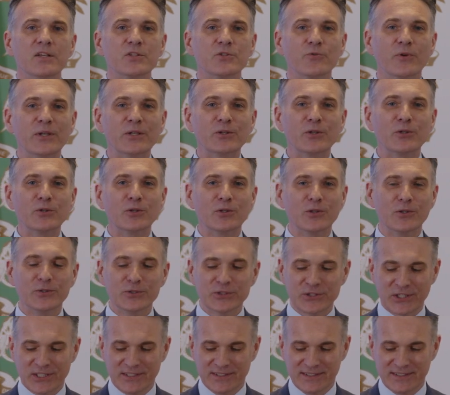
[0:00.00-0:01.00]
So in
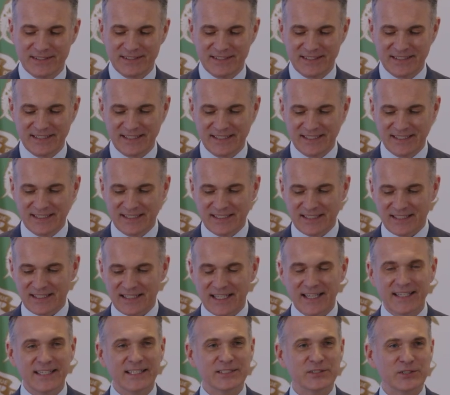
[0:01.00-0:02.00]
conclusion,
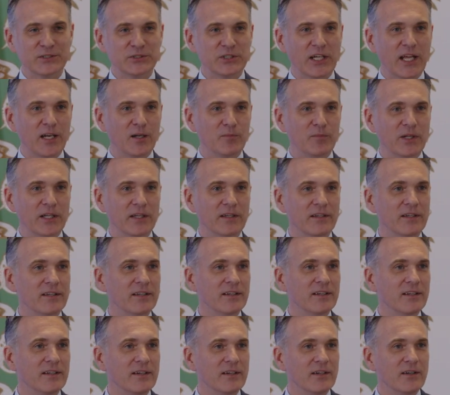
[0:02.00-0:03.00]
ladies and gentlemen,
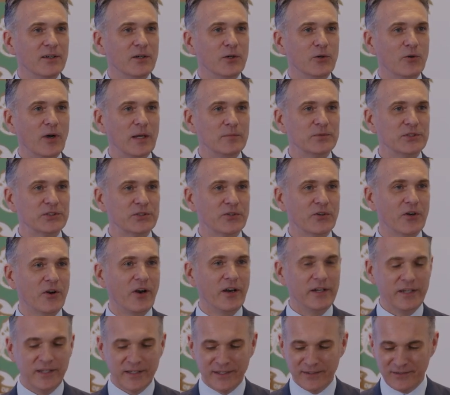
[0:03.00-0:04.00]
who I'm
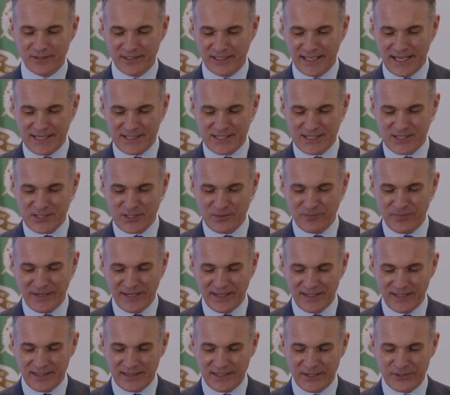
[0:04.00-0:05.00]
sure are eagerly
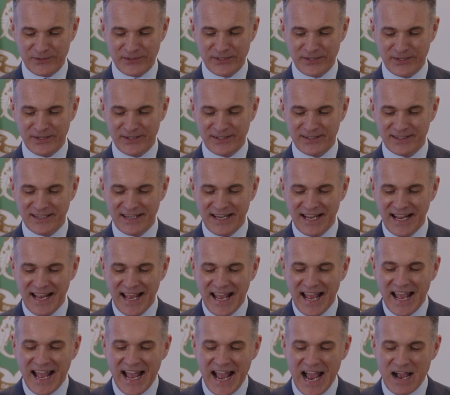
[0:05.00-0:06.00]
anticipating their dinner,
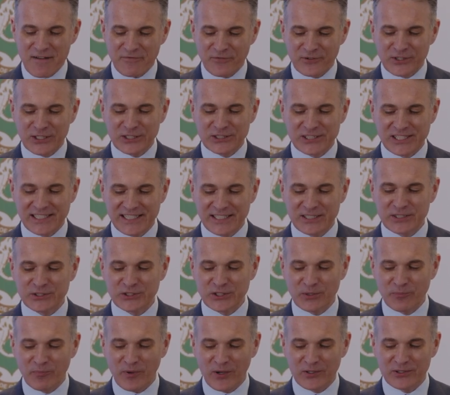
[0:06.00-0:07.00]
Africa's
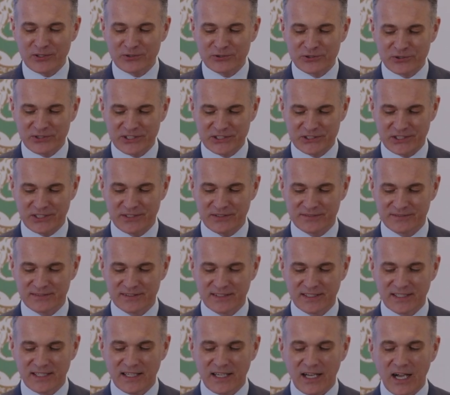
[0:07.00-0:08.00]
leadership on nutrition,
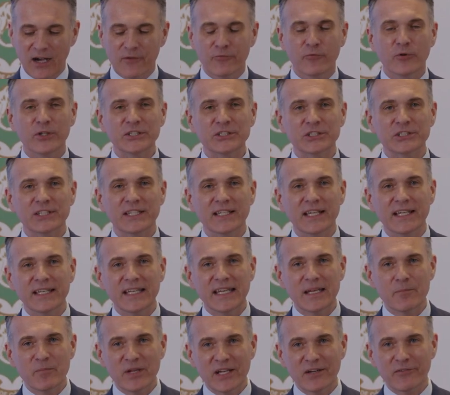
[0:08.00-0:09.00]
of which the
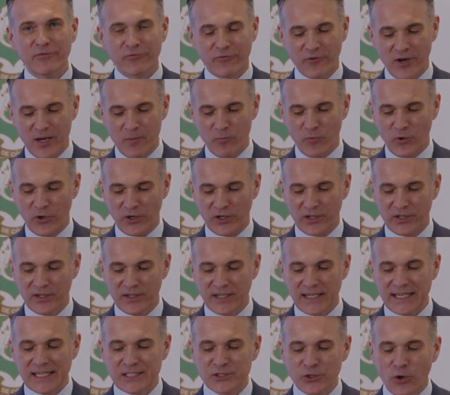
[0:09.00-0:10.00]
Anaemia framework
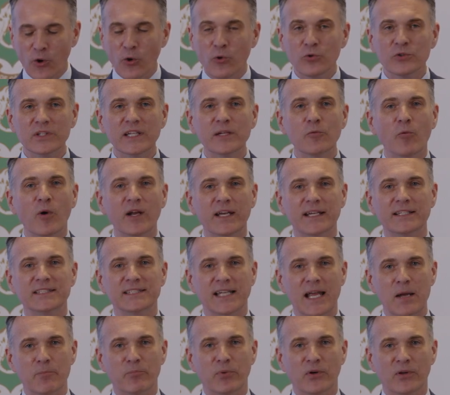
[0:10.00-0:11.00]
is only one
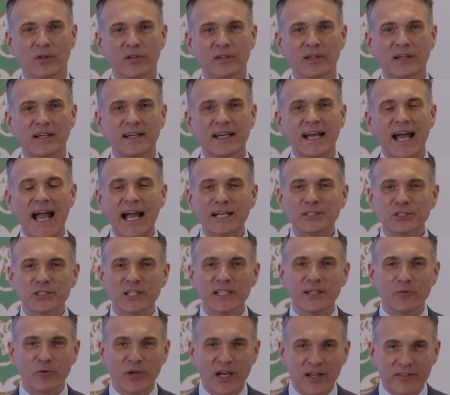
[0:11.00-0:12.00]
example.
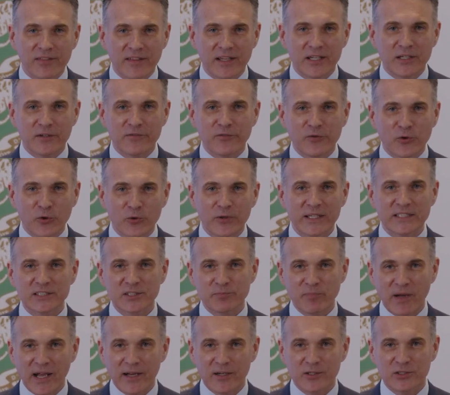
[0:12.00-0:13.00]
Actually, when I think of who
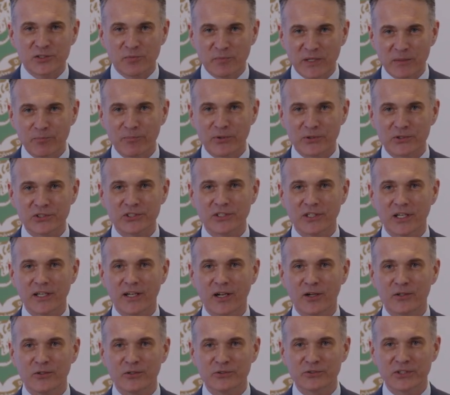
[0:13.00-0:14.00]
inspires me
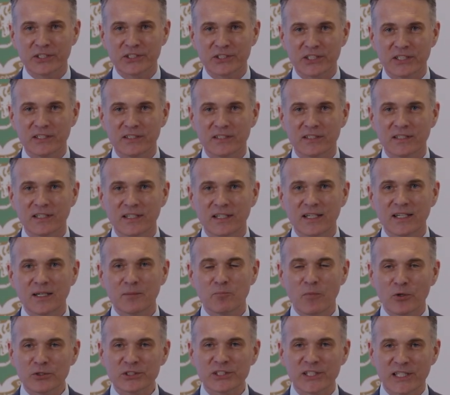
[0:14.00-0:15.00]
personally on nutrition,
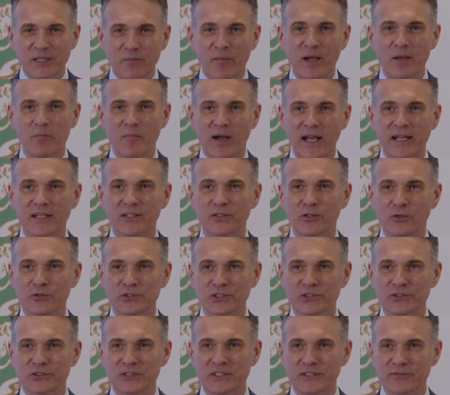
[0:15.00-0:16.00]
mostly my mind
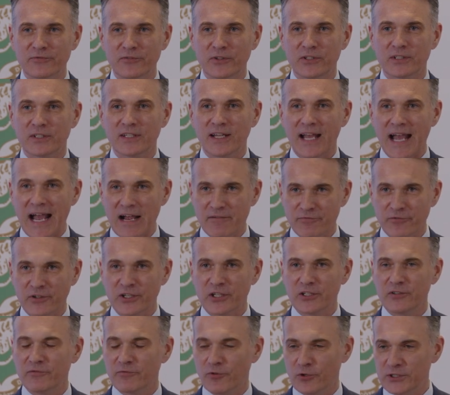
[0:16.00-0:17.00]
goes to different
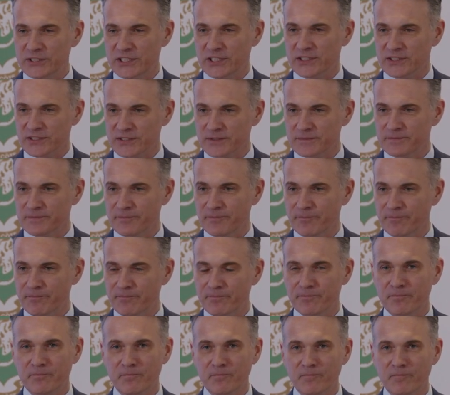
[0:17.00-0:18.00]
African voices.
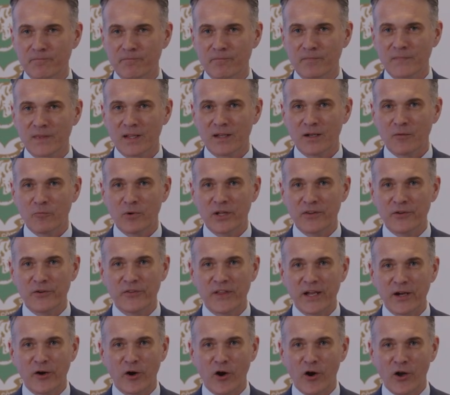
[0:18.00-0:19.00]

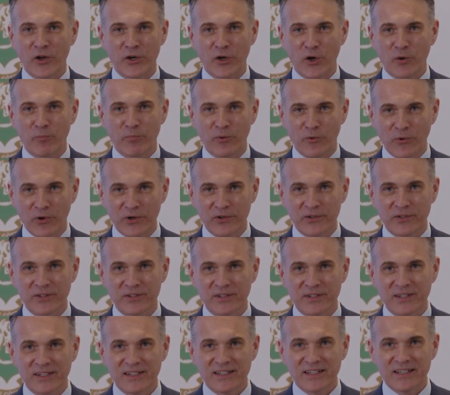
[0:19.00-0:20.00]
Whether they are on our board,
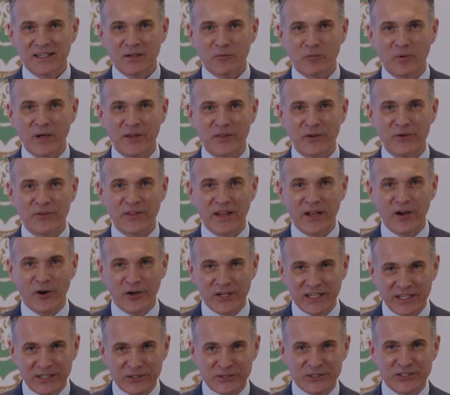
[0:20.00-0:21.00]
whether they
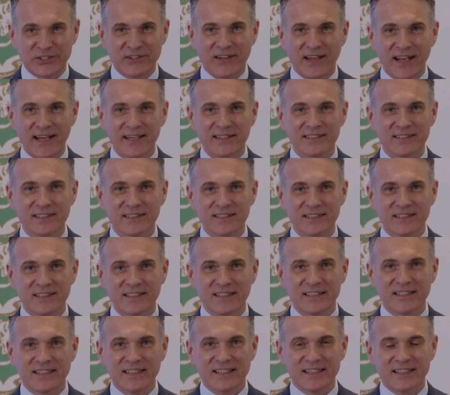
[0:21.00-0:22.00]
are here tonight,
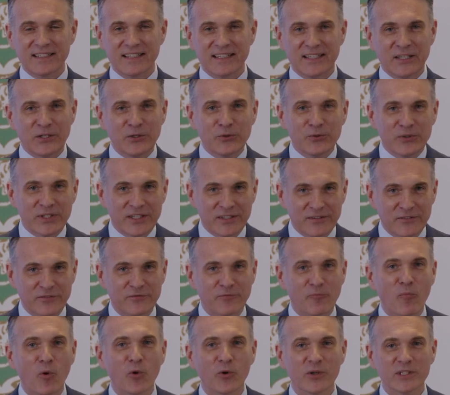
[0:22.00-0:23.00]
you
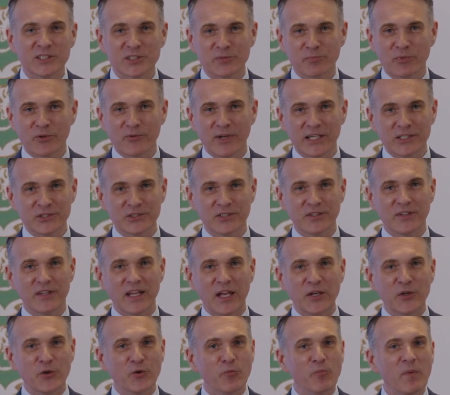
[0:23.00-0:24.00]
give more inspiration
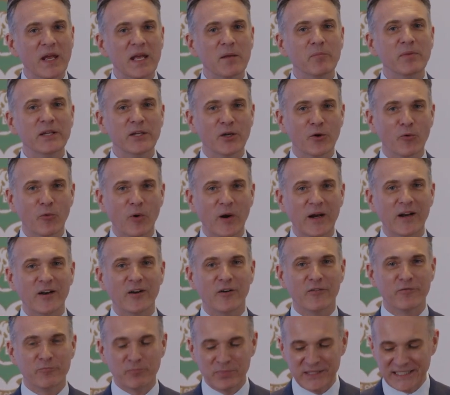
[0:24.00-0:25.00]
than you may be
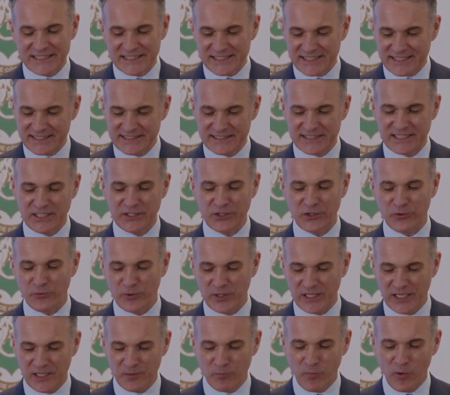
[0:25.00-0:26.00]
aware of. Please continue.
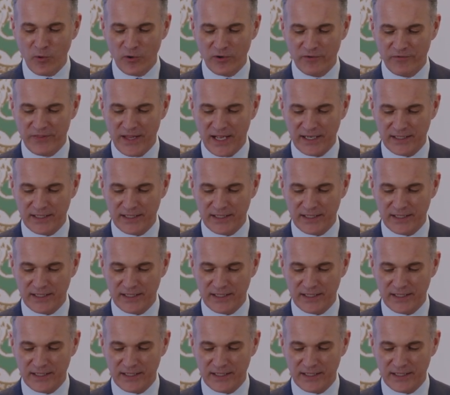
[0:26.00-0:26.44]
We need more of